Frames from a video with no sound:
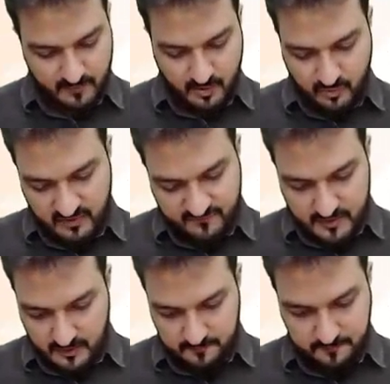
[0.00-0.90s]
Read
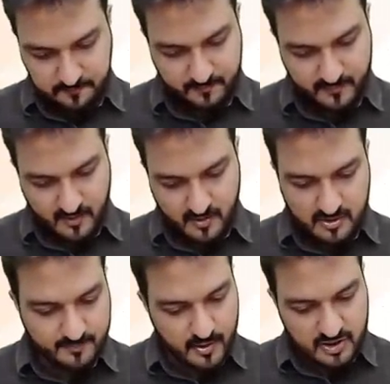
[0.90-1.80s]
further. The
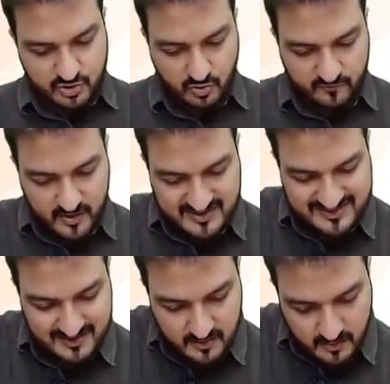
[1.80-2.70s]
production overheads
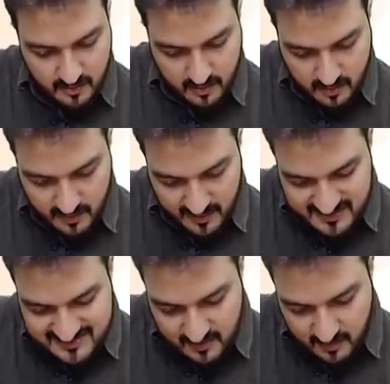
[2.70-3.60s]

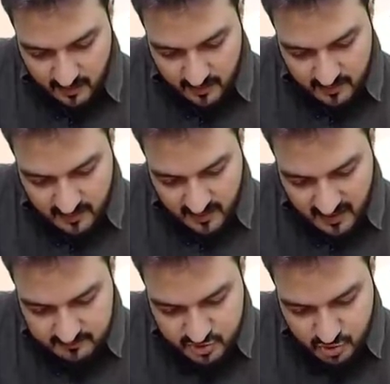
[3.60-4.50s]
is currently
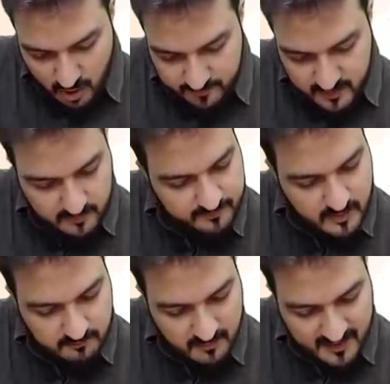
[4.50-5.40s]
absorbed
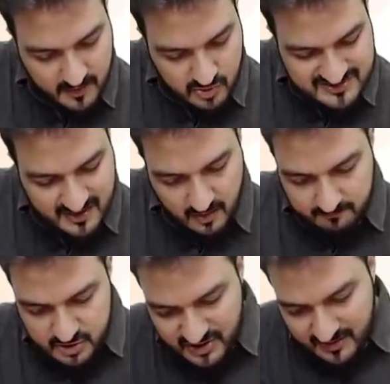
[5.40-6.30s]
by using
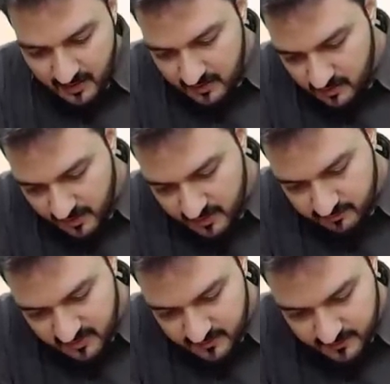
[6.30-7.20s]
machine hour rate
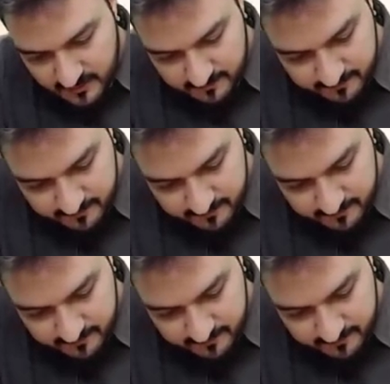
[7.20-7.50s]
method.